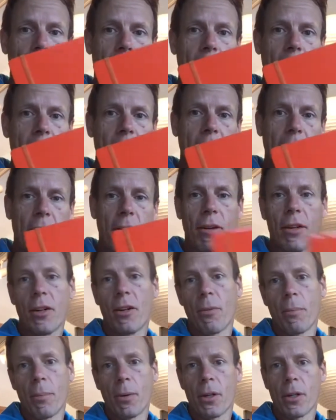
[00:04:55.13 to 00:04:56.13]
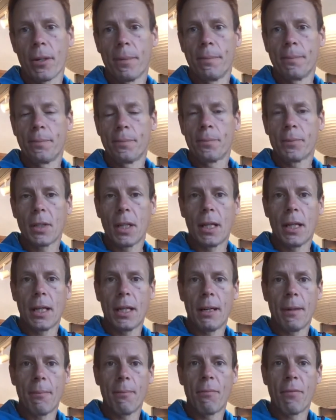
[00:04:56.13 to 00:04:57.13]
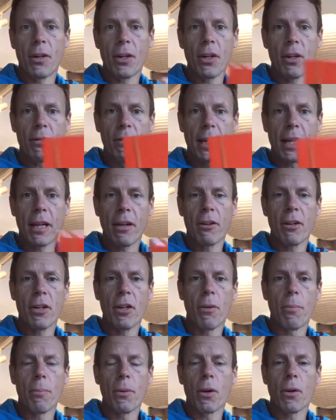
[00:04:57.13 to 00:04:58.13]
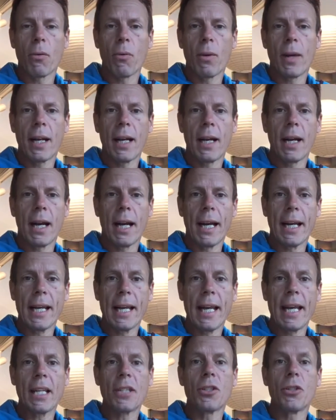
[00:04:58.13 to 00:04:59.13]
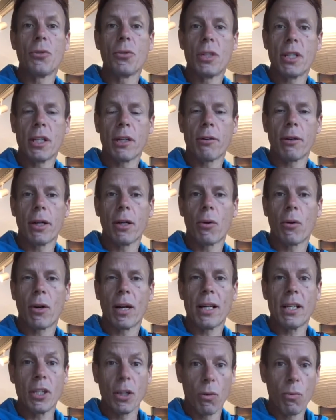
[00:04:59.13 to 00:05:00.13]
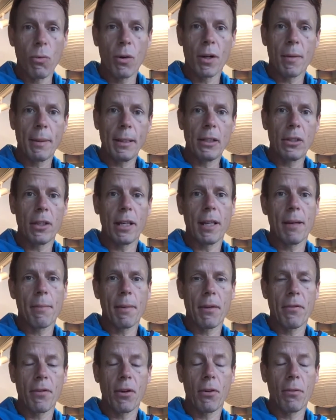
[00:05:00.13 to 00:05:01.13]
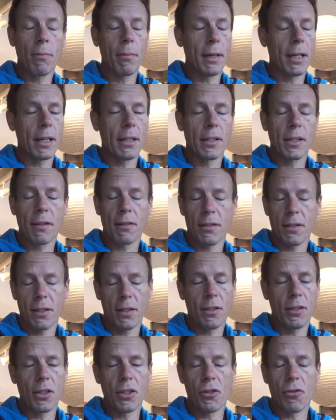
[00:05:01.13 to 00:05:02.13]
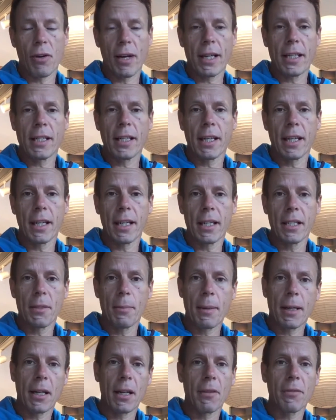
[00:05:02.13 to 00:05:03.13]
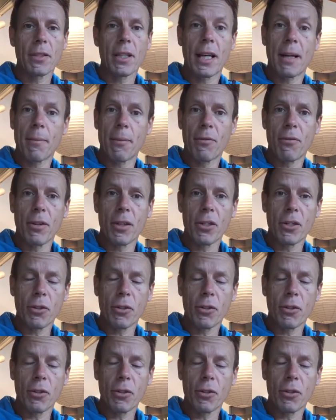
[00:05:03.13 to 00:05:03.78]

and I carry a notebook. Very often I carry a notebook when I can't do Siri or I don't want to be looking at my phone because it's distracting and I spend enough time in front of